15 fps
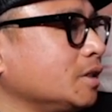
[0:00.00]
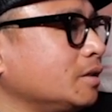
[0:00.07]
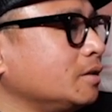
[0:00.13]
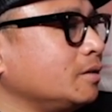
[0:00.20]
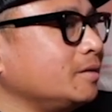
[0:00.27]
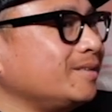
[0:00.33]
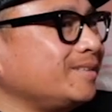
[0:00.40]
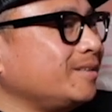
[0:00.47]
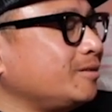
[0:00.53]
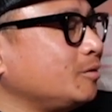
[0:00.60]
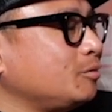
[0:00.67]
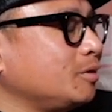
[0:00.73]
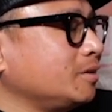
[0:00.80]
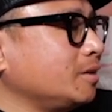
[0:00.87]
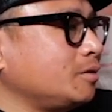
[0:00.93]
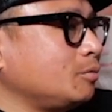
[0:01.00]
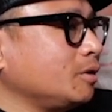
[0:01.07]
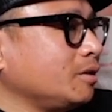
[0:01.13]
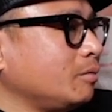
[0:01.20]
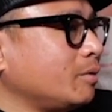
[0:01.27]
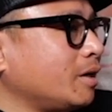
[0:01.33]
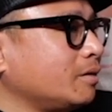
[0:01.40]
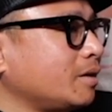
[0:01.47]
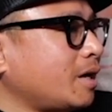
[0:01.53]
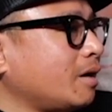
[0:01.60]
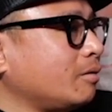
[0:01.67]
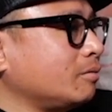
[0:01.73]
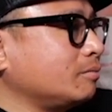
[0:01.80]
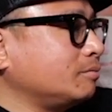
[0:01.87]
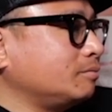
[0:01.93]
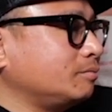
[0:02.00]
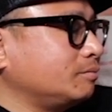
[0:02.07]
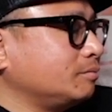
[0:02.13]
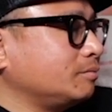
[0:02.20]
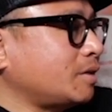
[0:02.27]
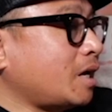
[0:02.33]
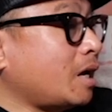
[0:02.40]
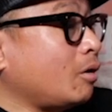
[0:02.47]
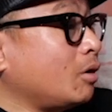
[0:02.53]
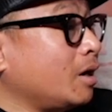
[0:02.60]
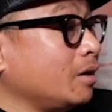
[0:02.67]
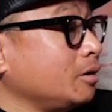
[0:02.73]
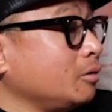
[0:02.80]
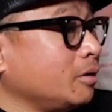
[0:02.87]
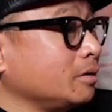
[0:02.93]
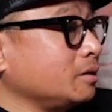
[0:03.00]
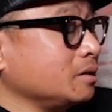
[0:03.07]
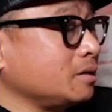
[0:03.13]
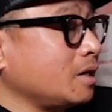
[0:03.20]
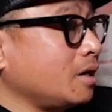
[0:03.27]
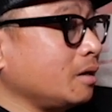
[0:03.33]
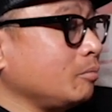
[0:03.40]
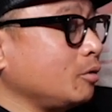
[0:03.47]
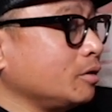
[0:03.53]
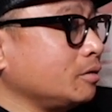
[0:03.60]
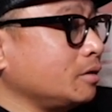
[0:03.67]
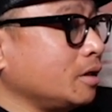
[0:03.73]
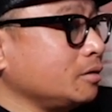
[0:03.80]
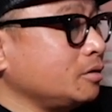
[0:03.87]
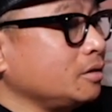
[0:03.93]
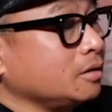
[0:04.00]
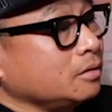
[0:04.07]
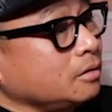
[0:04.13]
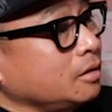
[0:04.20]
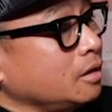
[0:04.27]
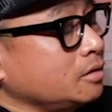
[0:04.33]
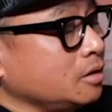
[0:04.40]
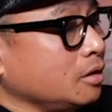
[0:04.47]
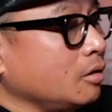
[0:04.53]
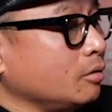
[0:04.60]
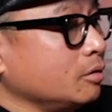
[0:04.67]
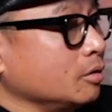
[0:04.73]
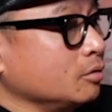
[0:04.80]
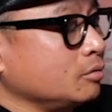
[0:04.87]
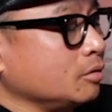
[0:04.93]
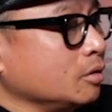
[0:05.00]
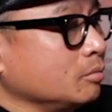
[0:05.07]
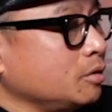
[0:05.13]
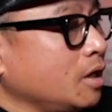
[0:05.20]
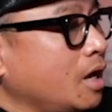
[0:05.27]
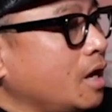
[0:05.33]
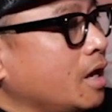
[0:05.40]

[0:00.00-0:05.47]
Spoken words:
And it's really about how hot you are at the time, whether or not you get to go in those rooms.